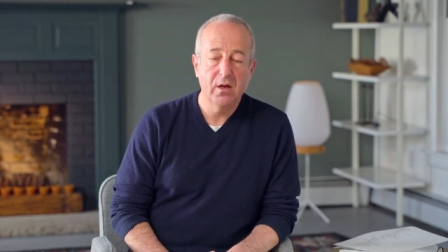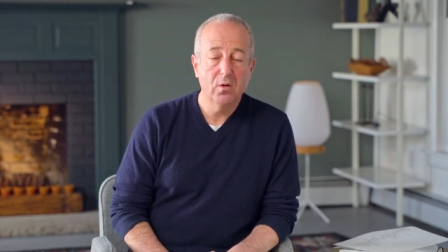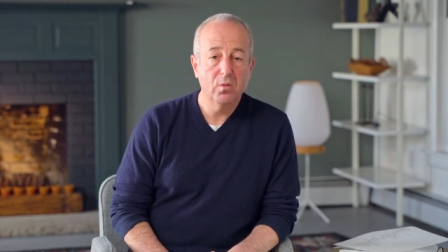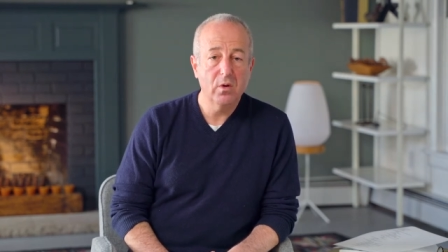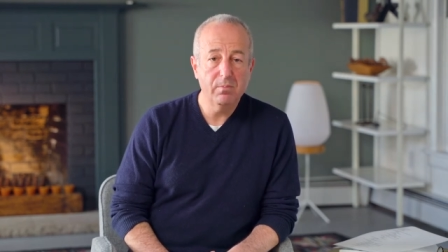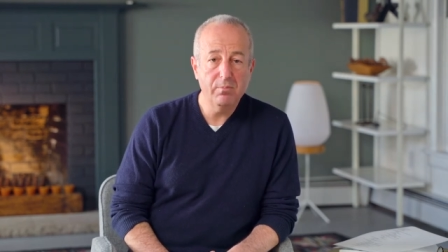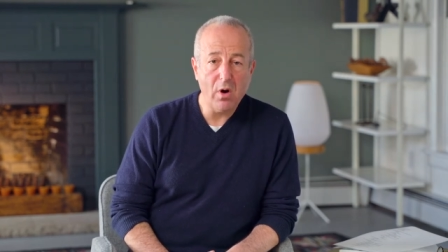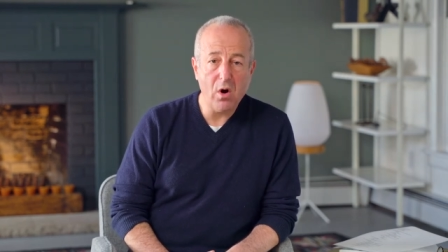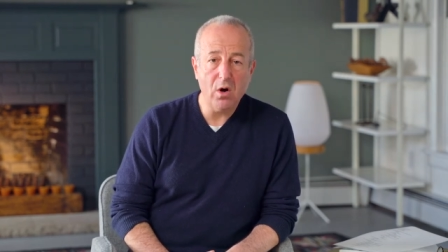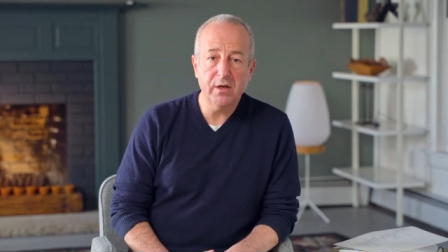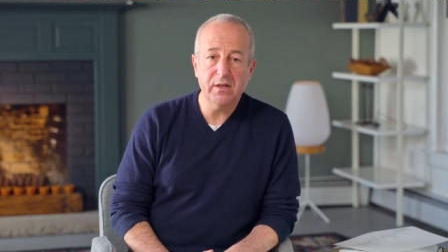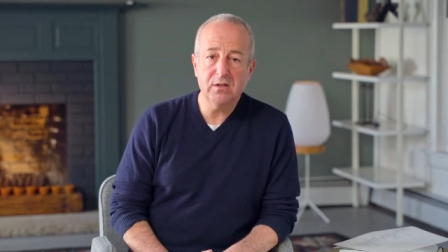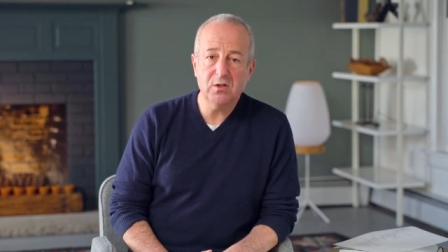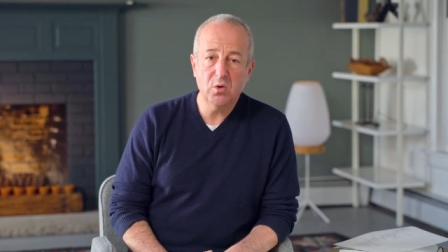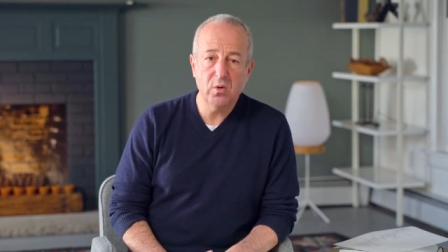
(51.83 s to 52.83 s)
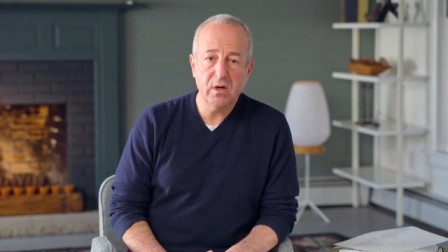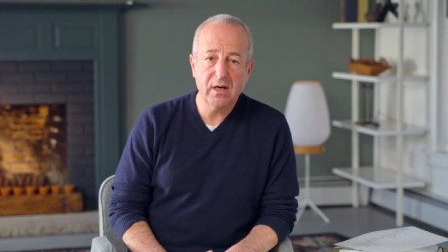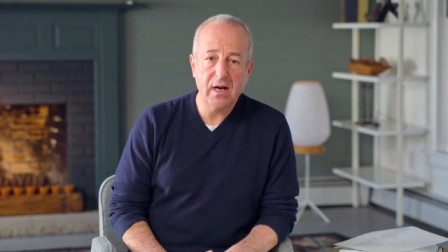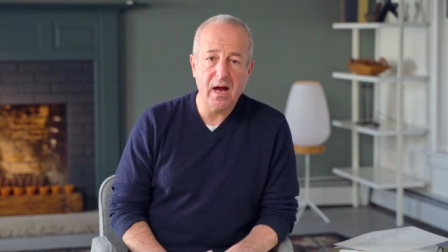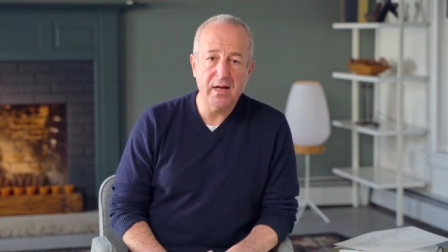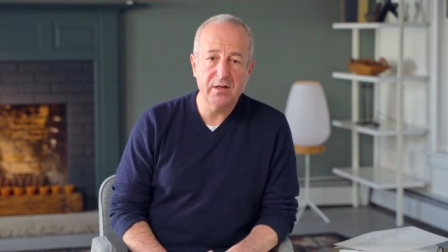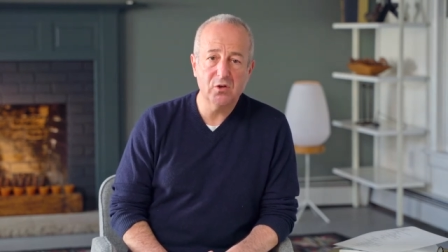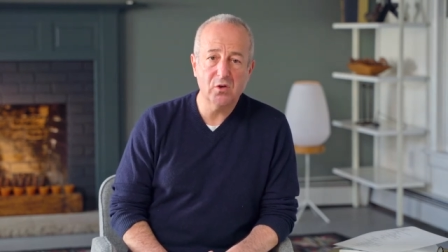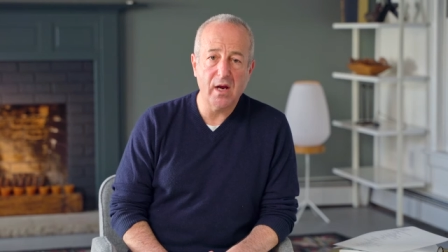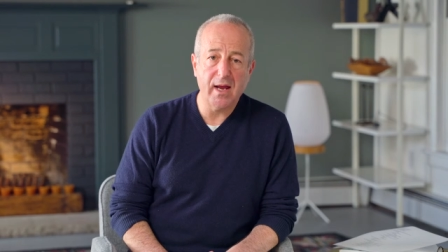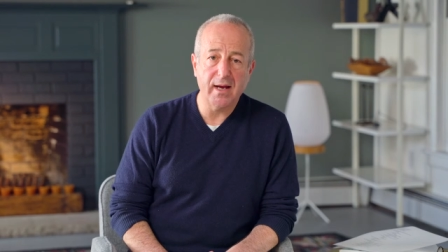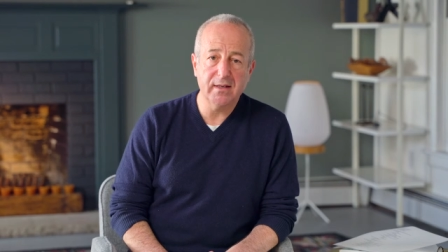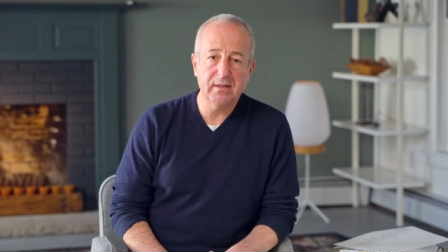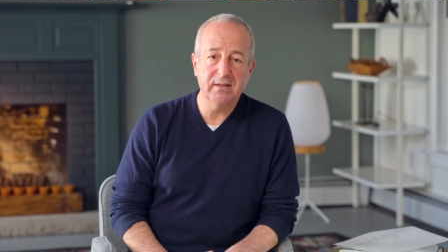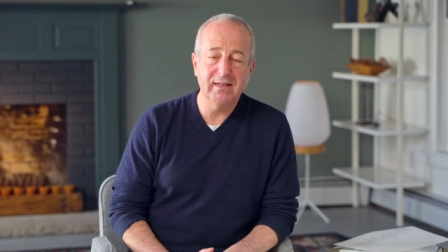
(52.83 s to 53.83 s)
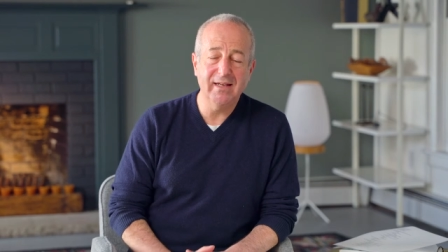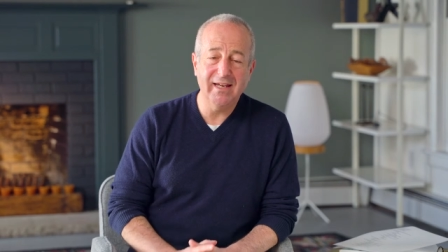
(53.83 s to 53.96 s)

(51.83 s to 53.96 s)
When parties to a contract